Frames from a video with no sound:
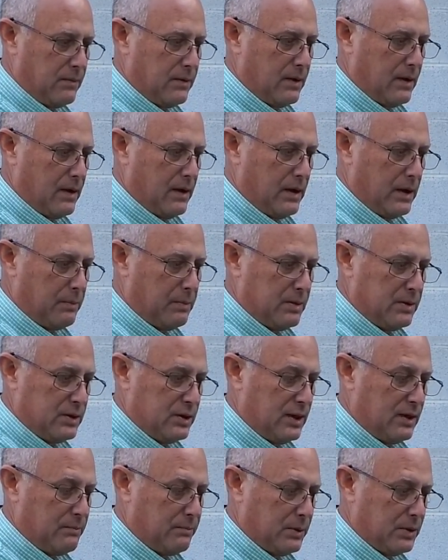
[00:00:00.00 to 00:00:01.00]

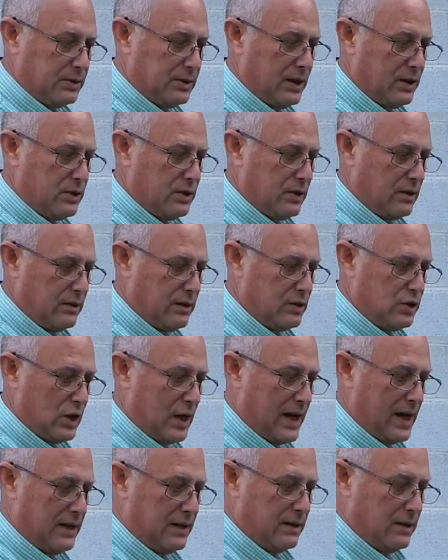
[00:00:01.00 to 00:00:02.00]
the position of the
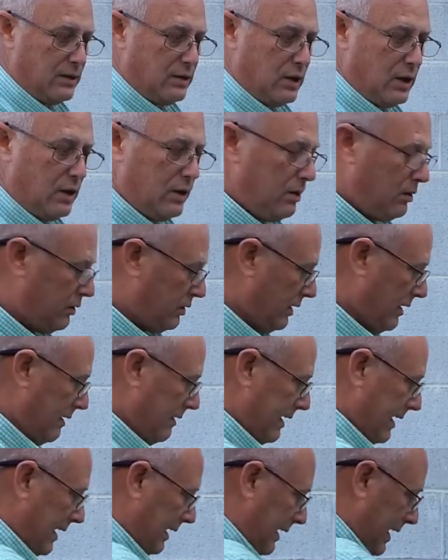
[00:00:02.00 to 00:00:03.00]
chain and the tooth
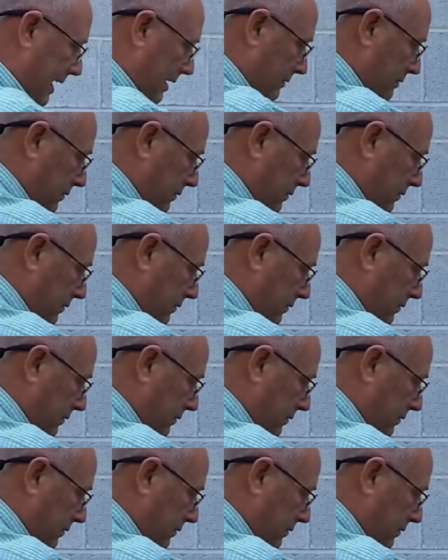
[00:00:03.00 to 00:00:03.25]
and lay it